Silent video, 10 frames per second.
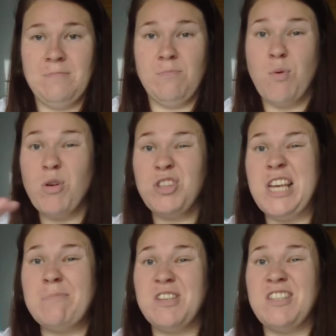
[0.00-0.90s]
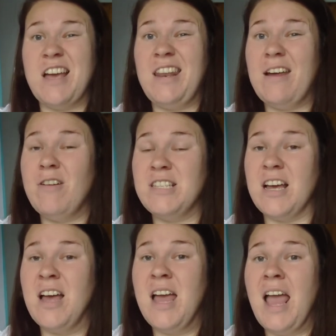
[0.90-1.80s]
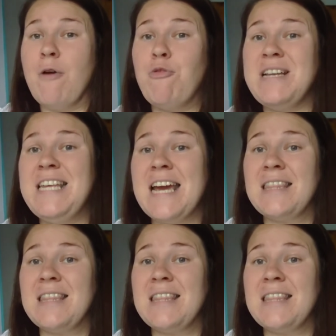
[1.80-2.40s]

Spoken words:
But what James is saying here is that if we take